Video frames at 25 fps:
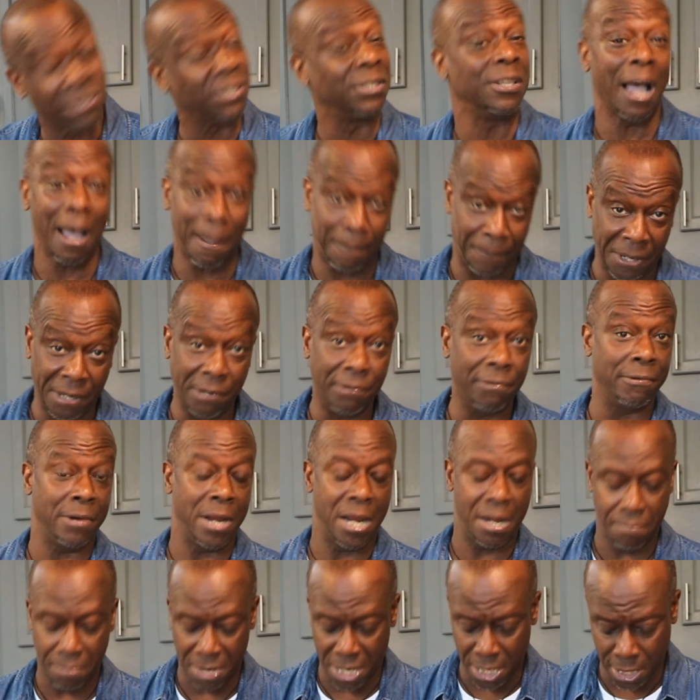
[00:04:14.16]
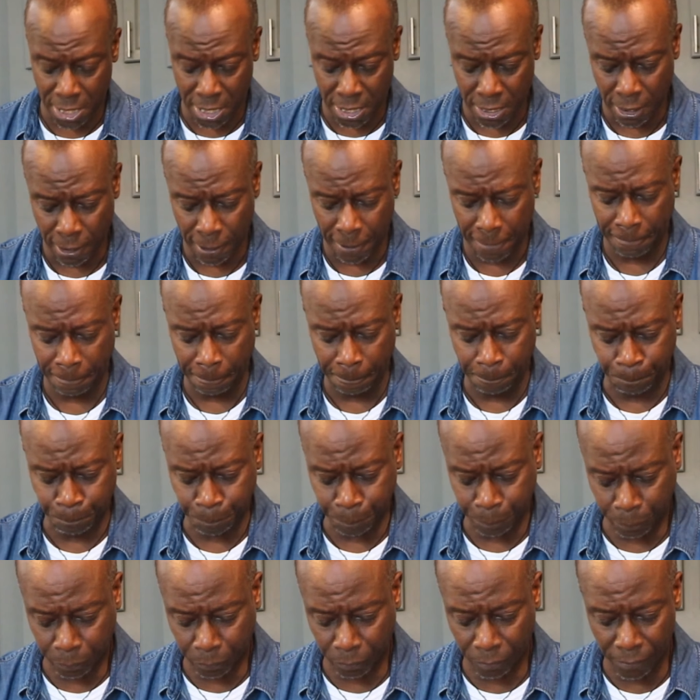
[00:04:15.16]
stop eating red meat either
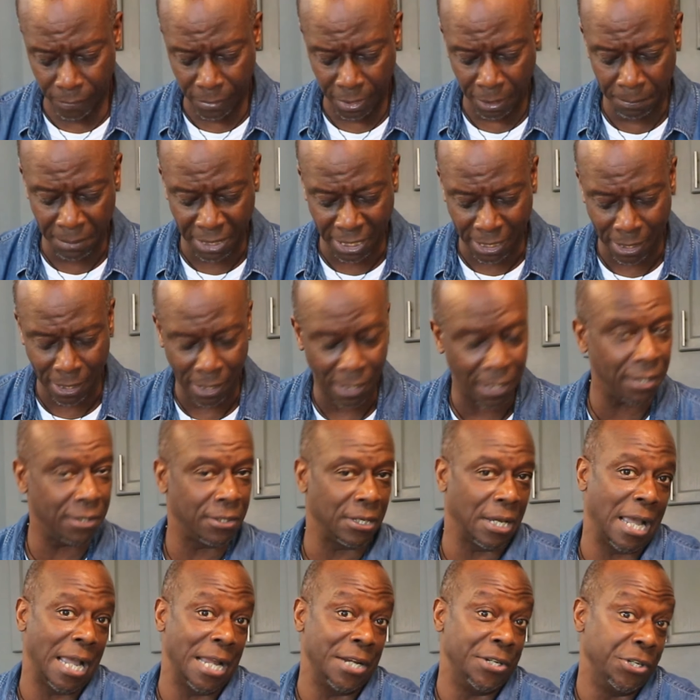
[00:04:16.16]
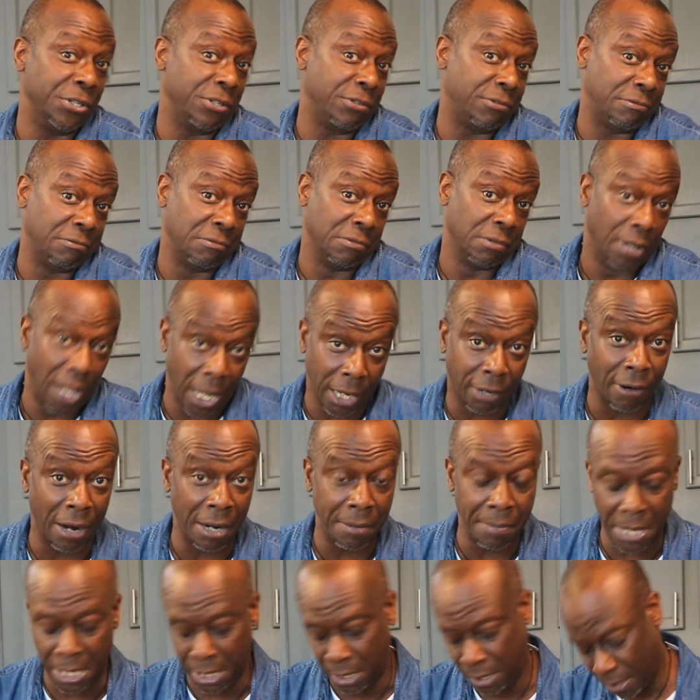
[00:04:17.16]
because I just like
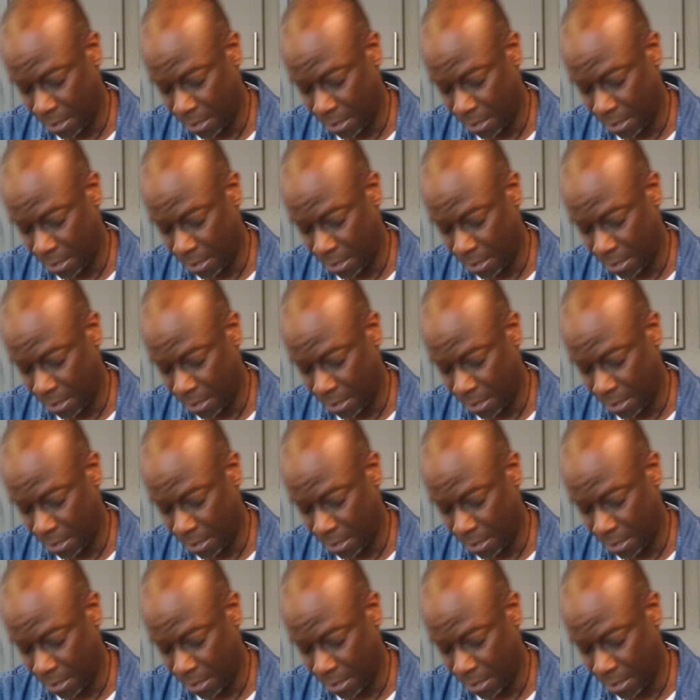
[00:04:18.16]
red meat.